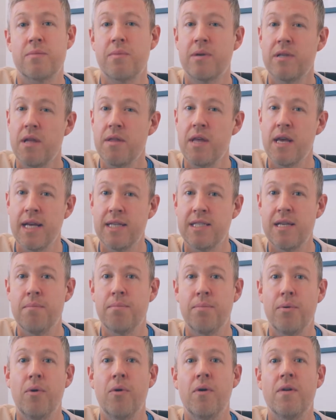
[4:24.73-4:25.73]
Because I think it's
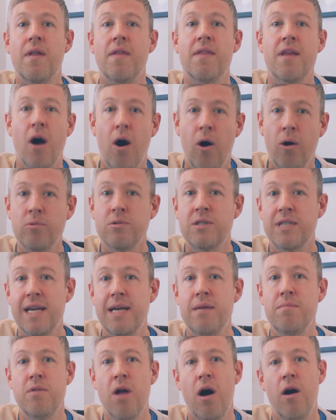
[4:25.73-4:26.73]
important that the whole
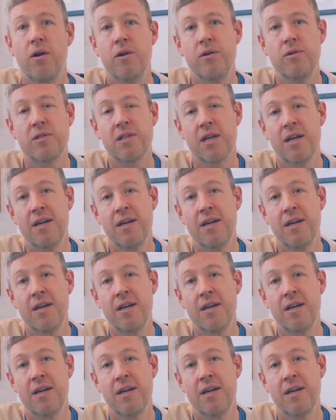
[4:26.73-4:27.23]
team knows